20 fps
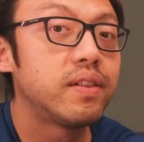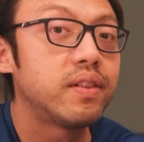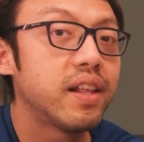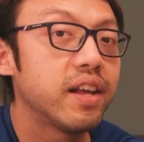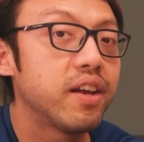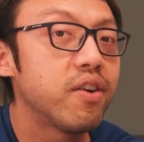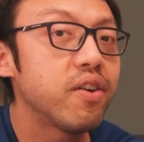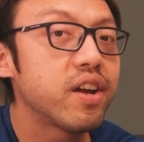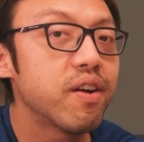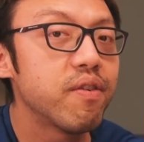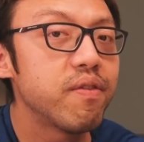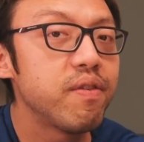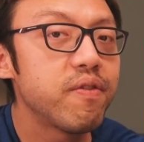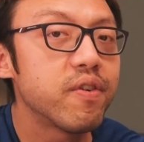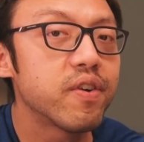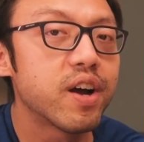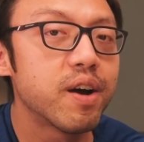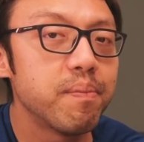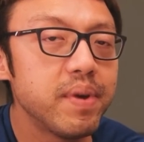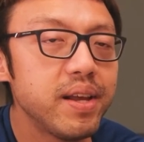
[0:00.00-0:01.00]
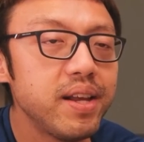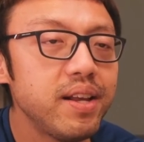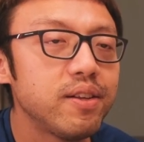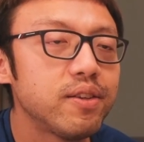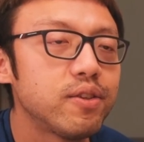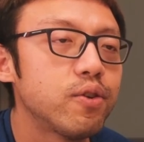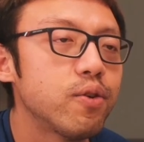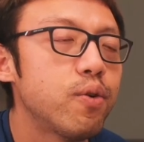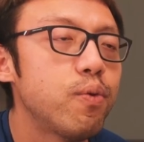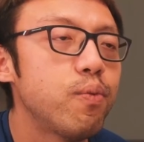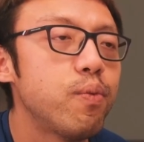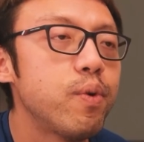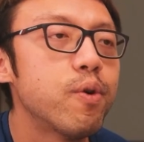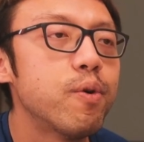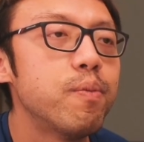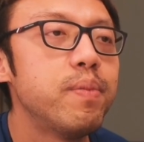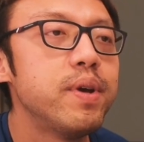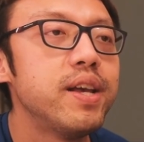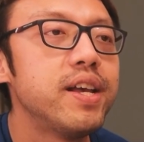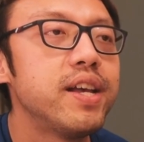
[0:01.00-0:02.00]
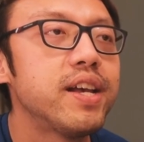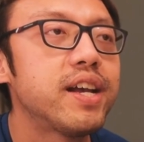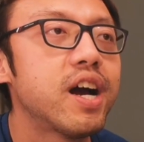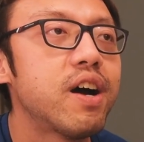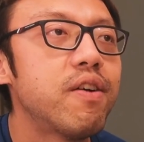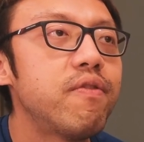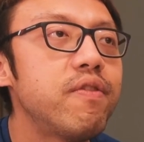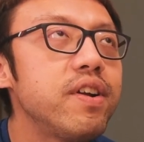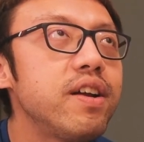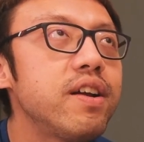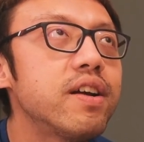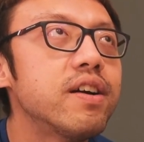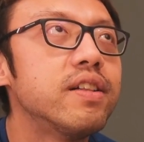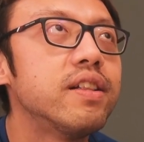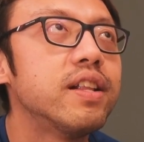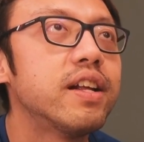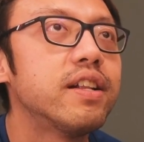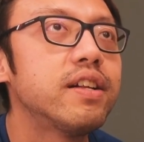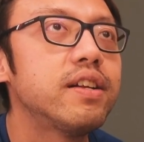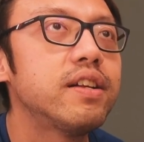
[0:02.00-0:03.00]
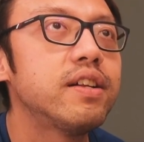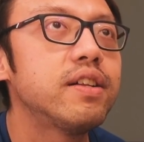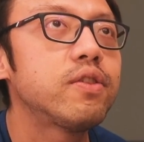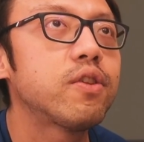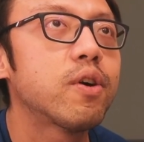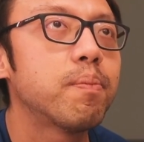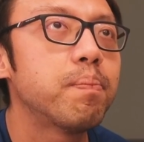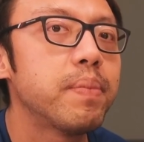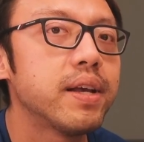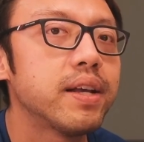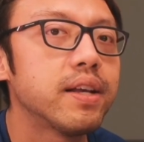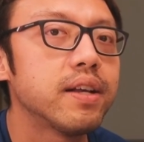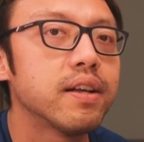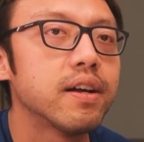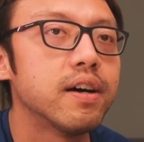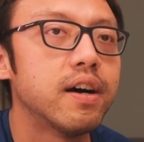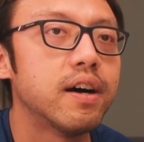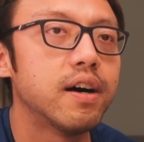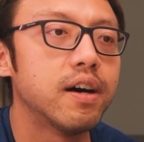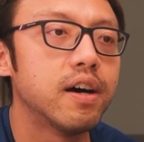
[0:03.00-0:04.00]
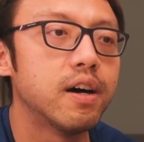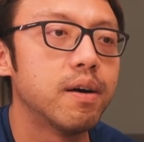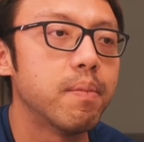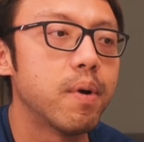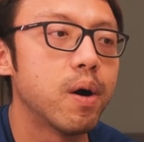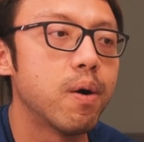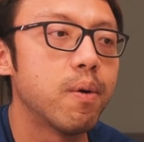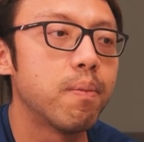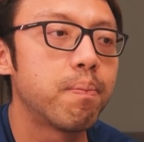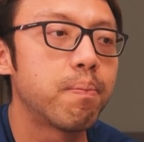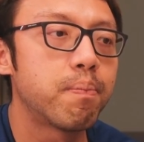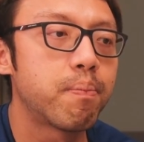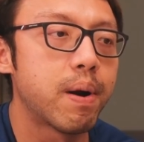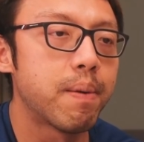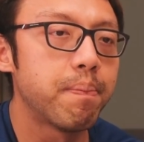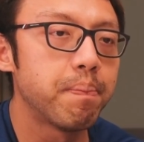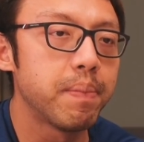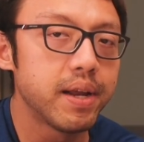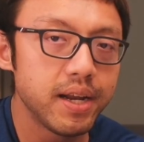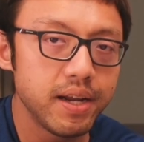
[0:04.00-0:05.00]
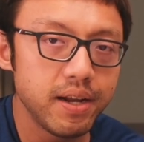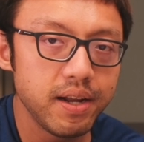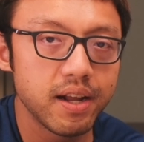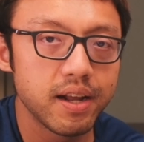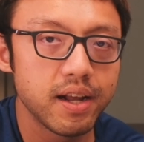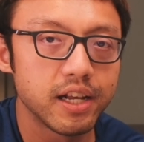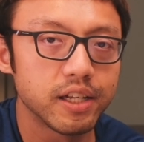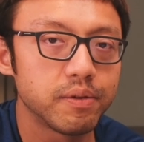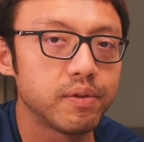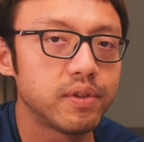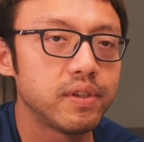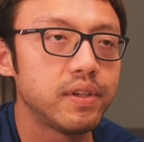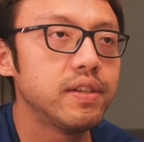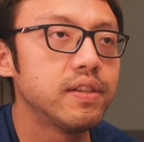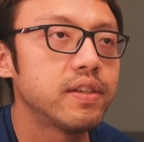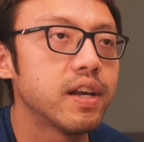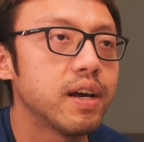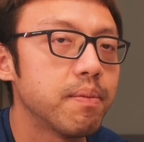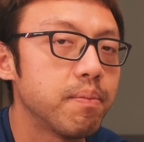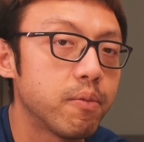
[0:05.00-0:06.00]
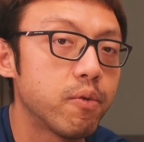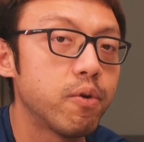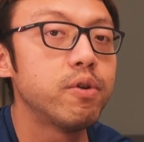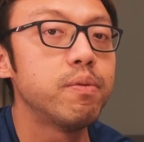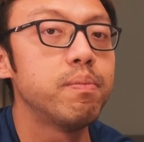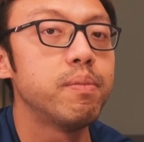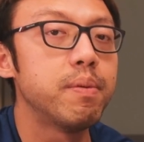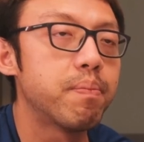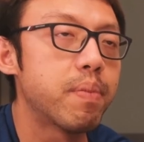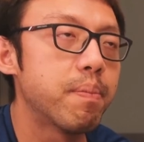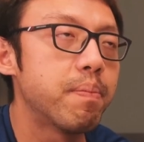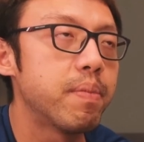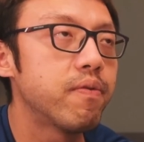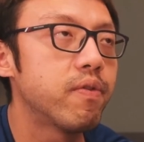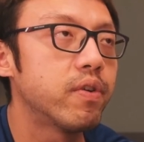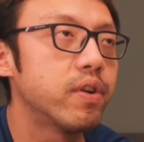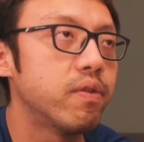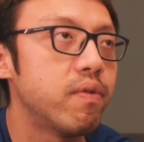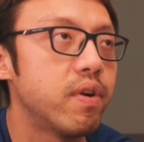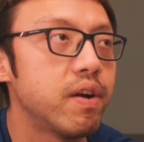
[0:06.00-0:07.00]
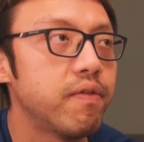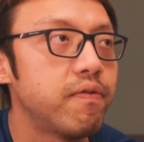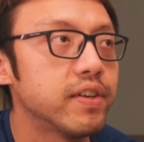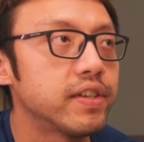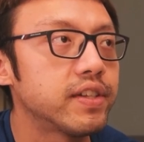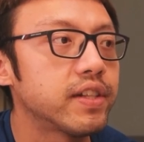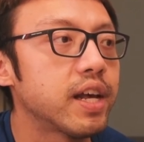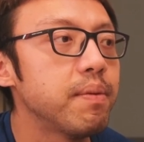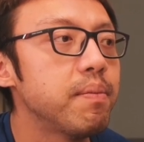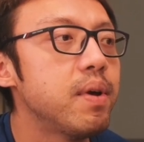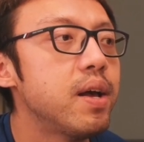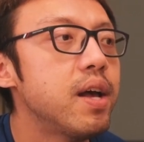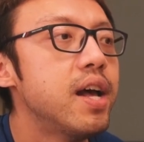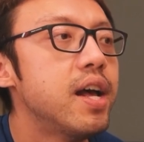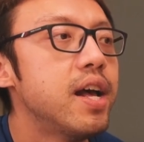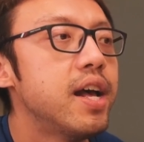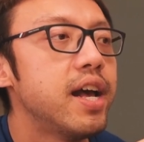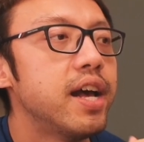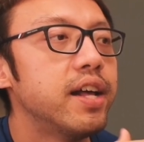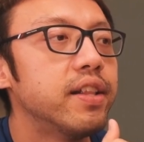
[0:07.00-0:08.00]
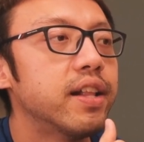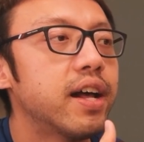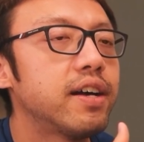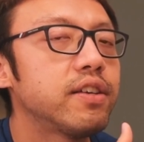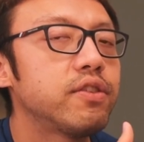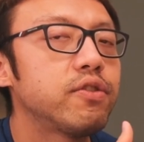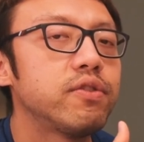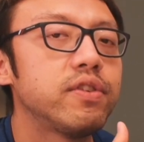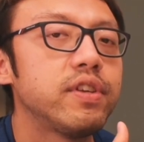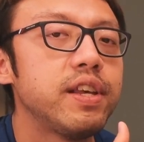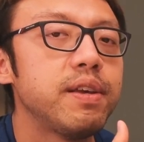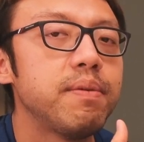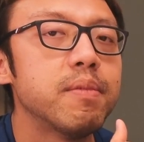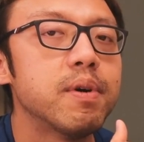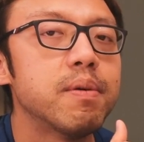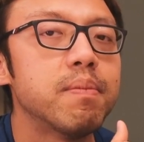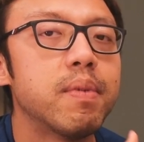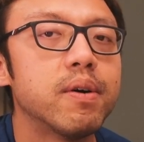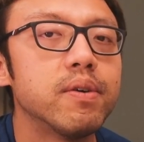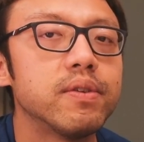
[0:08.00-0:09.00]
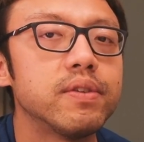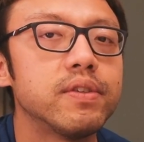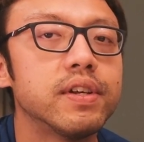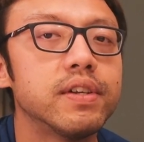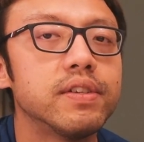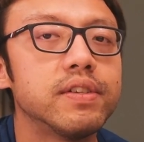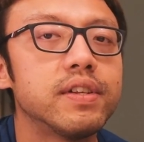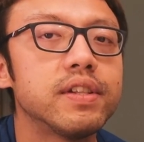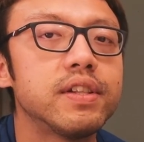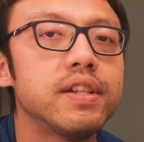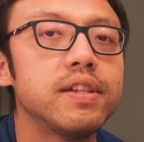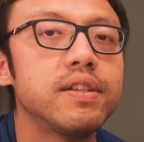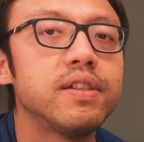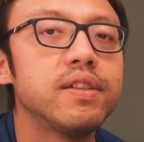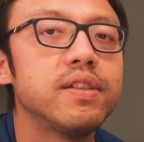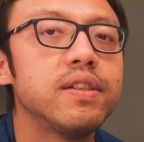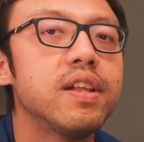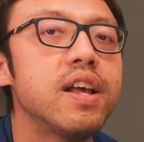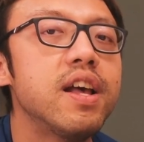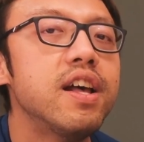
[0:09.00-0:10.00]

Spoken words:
Thank you, Kelvin, for coming. So we will be covering another topic about prepping, since I'm going to be prepping for the very first time, and ask him about certain